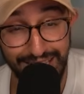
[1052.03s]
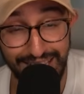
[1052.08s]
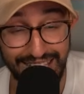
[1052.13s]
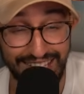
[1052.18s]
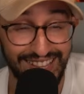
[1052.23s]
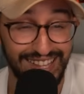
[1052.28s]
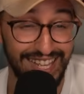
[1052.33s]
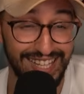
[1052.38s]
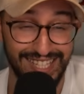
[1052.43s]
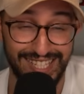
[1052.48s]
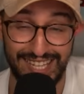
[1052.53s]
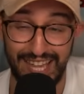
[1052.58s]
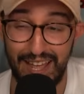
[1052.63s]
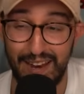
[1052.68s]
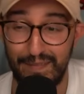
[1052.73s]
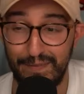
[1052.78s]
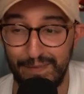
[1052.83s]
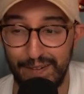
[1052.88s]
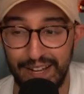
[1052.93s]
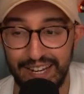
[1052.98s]
Like, that's kind
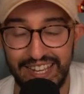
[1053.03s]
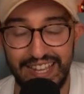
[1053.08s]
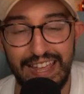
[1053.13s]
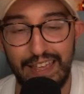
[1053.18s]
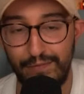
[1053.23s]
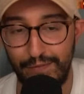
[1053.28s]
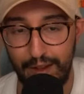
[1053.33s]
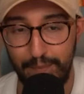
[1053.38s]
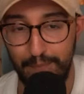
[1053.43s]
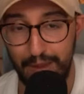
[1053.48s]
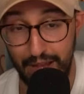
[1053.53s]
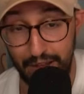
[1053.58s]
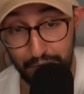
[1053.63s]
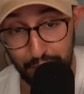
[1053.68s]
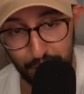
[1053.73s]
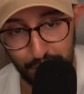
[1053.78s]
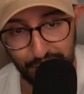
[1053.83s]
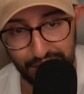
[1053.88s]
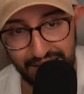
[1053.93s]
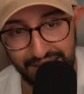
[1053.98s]
of funny if I'm
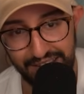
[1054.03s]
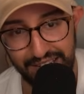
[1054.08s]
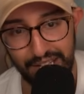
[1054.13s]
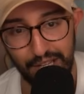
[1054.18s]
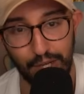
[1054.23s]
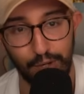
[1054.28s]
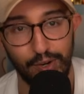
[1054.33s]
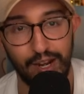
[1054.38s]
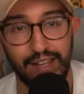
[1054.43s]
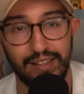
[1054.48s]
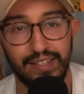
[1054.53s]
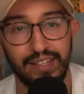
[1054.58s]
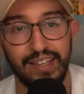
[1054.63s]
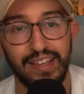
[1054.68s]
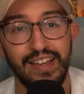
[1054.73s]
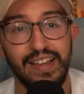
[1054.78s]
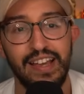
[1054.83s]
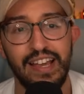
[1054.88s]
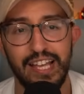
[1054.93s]
understanding it correctly.